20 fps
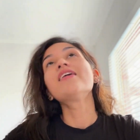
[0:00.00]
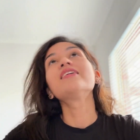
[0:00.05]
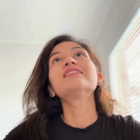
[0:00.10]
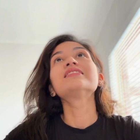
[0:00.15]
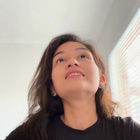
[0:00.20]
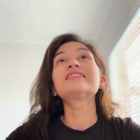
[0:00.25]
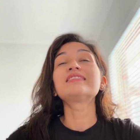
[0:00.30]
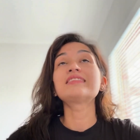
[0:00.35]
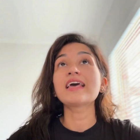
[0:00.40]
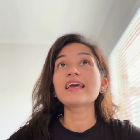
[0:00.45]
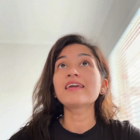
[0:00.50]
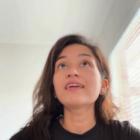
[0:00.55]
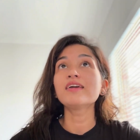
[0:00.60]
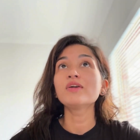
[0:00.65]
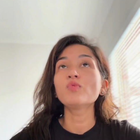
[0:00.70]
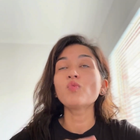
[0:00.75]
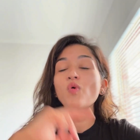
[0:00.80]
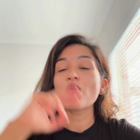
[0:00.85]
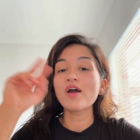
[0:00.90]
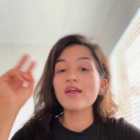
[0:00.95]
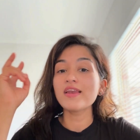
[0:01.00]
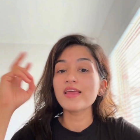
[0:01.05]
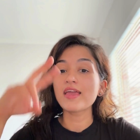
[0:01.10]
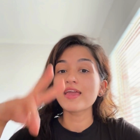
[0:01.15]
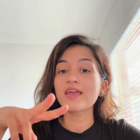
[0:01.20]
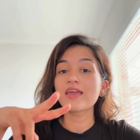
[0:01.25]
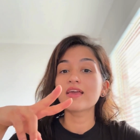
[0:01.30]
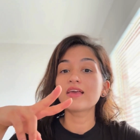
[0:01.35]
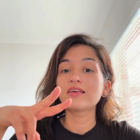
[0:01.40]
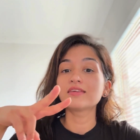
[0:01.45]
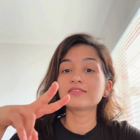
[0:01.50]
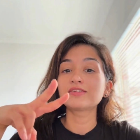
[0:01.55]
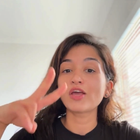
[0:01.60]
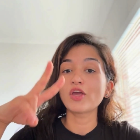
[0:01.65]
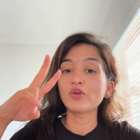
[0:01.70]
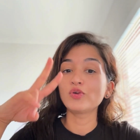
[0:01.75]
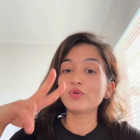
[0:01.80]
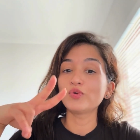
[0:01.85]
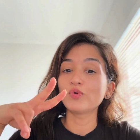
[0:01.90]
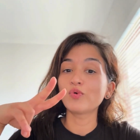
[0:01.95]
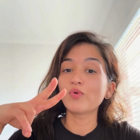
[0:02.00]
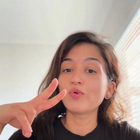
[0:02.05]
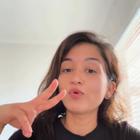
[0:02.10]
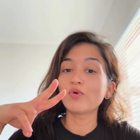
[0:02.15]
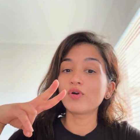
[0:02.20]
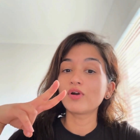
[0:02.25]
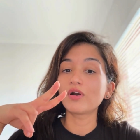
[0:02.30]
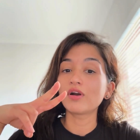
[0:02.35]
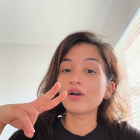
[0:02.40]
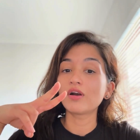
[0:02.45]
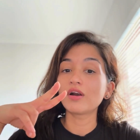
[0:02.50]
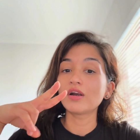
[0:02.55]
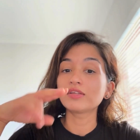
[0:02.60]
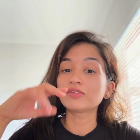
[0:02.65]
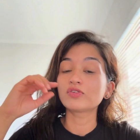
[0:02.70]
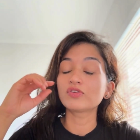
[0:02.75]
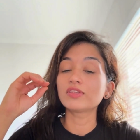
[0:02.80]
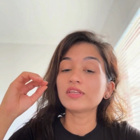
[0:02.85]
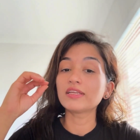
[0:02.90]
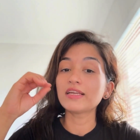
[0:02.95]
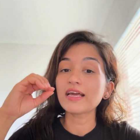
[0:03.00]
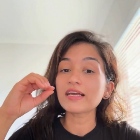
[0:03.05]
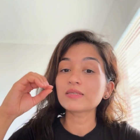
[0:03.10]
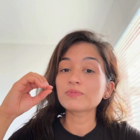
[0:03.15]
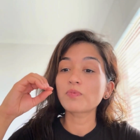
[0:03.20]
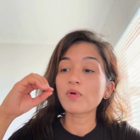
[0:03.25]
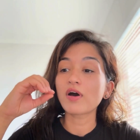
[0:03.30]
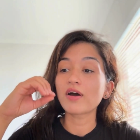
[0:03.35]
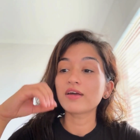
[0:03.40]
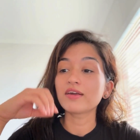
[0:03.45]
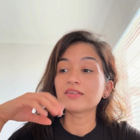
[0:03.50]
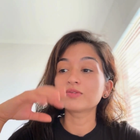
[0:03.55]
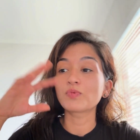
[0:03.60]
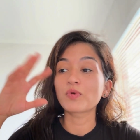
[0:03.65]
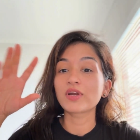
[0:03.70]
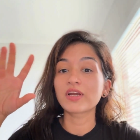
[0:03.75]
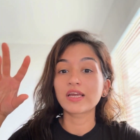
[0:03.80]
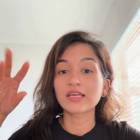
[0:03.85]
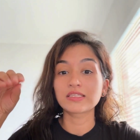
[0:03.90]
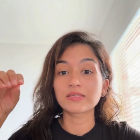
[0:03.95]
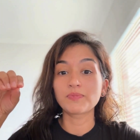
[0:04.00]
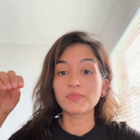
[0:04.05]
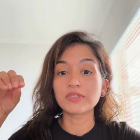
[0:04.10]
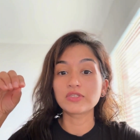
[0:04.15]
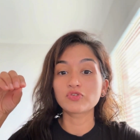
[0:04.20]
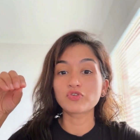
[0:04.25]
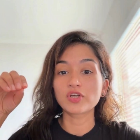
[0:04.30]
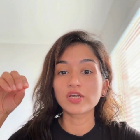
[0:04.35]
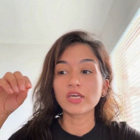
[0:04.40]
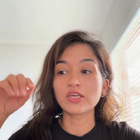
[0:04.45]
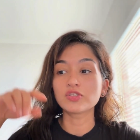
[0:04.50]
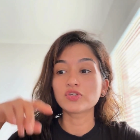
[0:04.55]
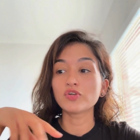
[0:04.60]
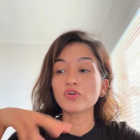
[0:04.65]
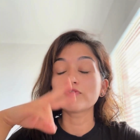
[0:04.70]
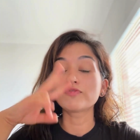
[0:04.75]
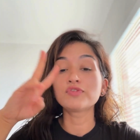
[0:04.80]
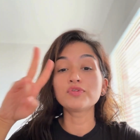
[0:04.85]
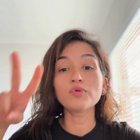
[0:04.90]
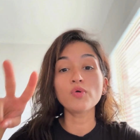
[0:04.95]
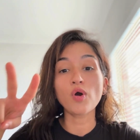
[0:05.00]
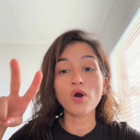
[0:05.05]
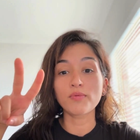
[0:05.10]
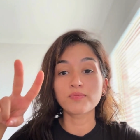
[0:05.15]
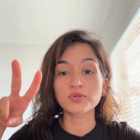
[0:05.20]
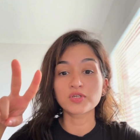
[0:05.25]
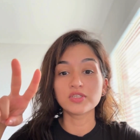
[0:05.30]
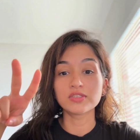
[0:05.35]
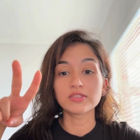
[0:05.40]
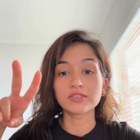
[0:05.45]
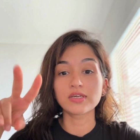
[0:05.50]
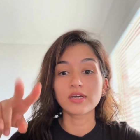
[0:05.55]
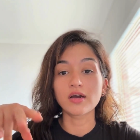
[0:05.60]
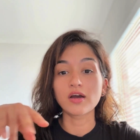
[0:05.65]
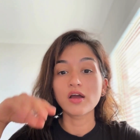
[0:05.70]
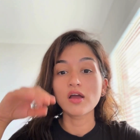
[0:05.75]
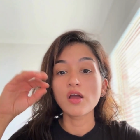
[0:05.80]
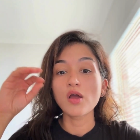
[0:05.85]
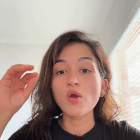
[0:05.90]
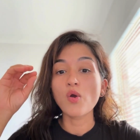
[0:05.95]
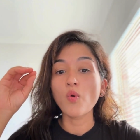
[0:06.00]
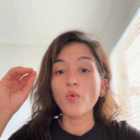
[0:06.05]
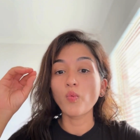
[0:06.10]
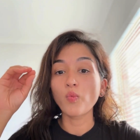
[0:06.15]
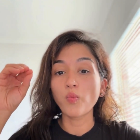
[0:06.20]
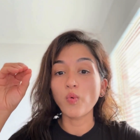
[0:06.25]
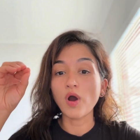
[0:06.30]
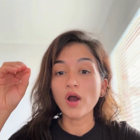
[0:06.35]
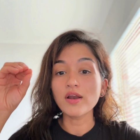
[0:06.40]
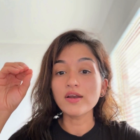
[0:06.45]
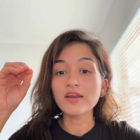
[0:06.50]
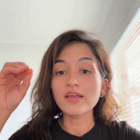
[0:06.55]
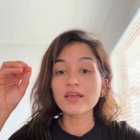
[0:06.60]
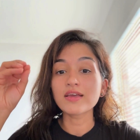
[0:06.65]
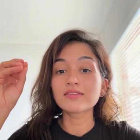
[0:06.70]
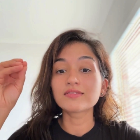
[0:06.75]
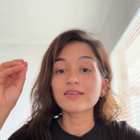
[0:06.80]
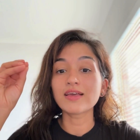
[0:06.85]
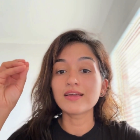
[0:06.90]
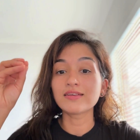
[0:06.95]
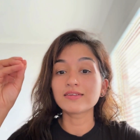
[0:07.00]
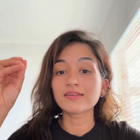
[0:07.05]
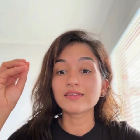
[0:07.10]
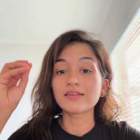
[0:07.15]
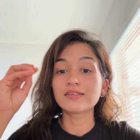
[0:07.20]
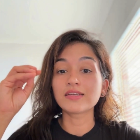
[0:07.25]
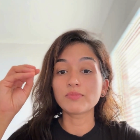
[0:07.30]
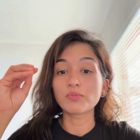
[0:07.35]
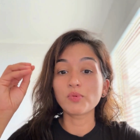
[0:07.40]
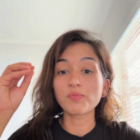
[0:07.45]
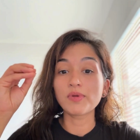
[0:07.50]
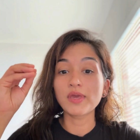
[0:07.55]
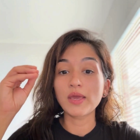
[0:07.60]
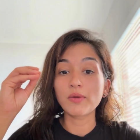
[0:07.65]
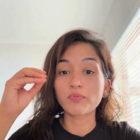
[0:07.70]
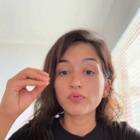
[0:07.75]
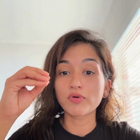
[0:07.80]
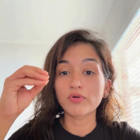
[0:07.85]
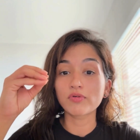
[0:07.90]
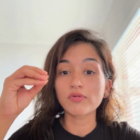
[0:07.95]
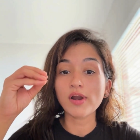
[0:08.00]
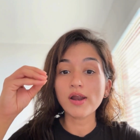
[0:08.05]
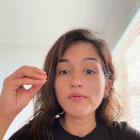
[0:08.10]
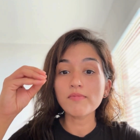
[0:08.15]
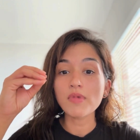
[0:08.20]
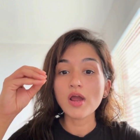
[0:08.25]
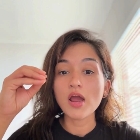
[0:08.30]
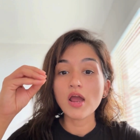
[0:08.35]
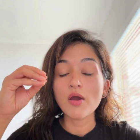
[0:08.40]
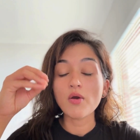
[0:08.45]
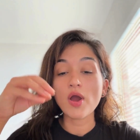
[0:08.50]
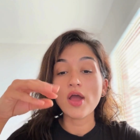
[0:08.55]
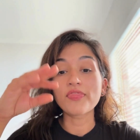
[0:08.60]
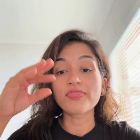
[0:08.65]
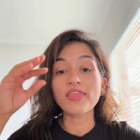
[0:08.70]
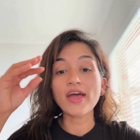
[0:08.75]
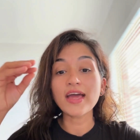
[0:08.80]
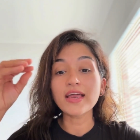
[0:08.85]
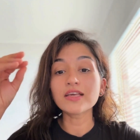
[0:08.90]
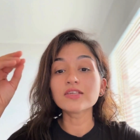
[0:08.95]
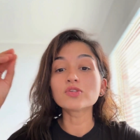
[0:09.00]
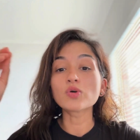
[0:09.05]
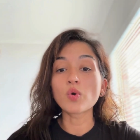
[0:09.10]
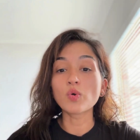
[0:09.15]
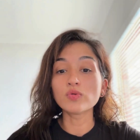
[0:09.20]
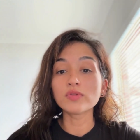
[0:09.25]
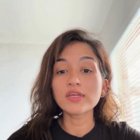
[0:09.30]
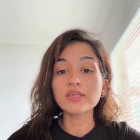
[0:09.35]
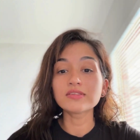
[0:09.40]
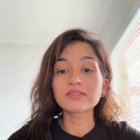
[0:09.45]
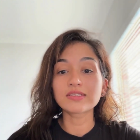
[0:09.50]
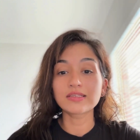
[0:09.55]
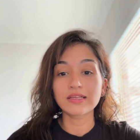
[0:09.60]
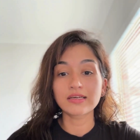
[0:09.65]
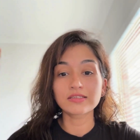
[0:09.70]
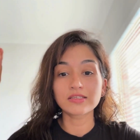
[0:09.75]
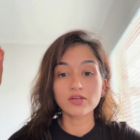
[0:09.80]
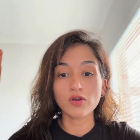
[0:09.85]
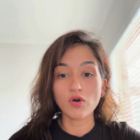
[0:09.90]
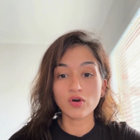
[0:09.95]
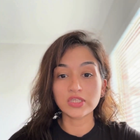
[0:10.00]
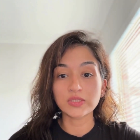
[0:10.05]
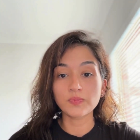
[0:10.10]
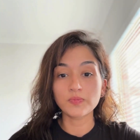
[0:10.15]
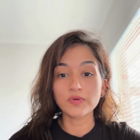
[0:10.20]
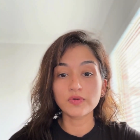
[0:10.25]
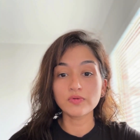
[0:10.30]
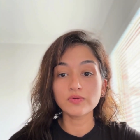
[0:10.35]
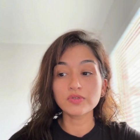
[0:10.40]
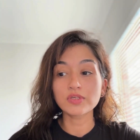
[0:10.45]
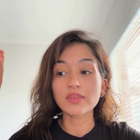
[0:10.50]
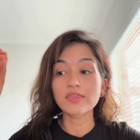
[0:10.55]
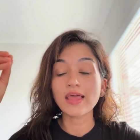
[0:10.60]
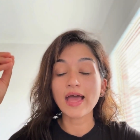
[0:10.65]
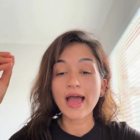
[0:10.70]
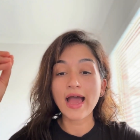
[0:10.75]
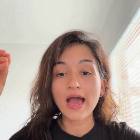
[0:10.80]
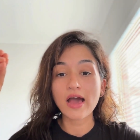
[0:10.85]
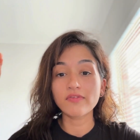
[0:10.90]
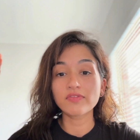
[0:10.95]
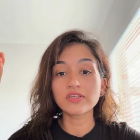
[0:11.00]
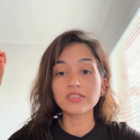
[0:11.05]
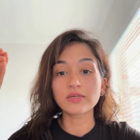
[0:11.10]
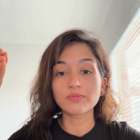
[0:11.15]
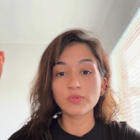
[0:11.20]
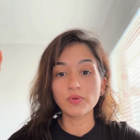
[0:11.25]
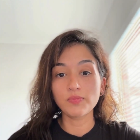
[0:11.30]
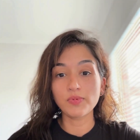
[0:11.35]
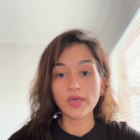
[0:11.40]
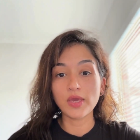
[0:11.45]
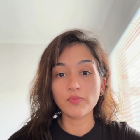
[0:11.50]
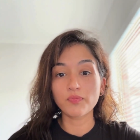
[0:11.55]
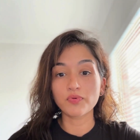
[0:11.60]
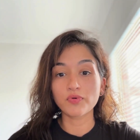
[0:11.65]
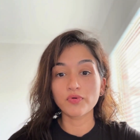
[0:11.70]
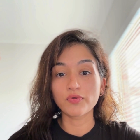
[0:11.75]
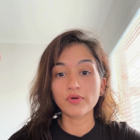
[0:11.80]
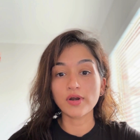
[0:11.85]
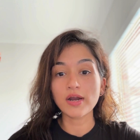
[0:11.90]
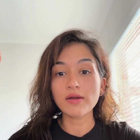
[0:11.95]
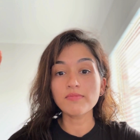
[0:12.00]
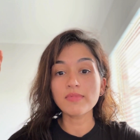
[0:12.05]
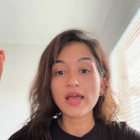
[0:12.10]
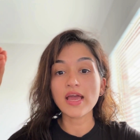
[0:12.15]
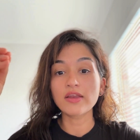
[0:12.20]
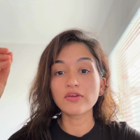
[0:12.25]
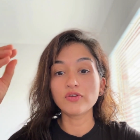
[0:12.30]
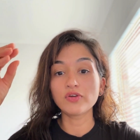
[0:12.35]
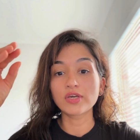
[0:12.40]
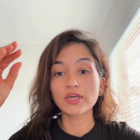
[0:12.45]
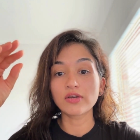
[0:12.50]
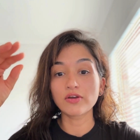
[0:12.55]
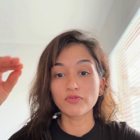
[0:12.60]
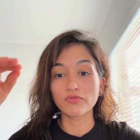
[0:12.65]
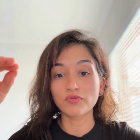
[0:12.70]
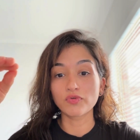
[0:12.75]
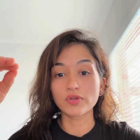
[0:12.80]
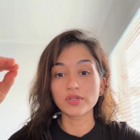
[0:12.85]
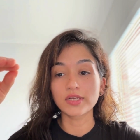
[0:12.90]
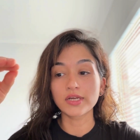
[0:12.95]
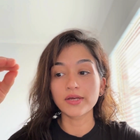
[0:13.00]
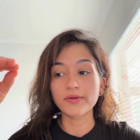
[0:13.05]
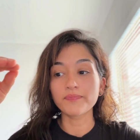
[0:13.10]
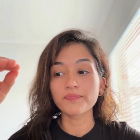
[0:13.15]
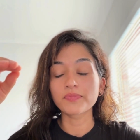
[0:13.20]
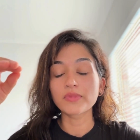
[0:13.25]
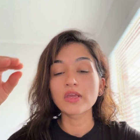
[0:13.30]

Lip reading: Second one is so the next part is where it gets a bit tricky. So you have two options here. One is to enter the WBA program, and that is only in selected hospitals that have the WBA program, and you can enroll in it.